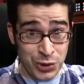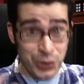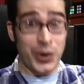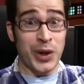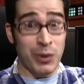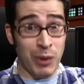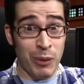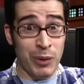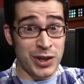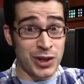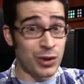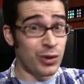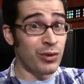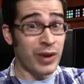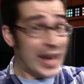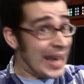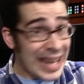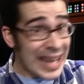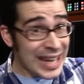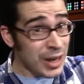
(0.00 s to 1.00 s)
doing what we
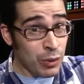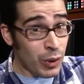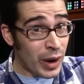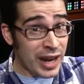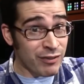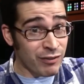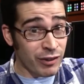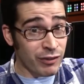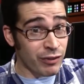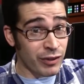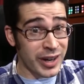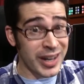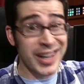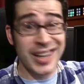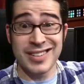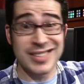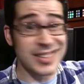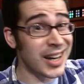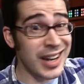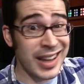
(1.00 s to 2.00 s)
do anyway for free,
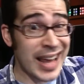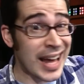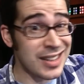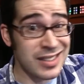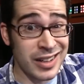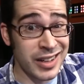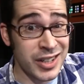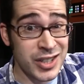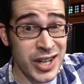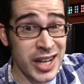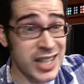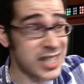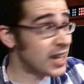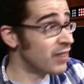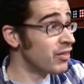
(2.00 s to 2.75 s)
because none of that's going to change.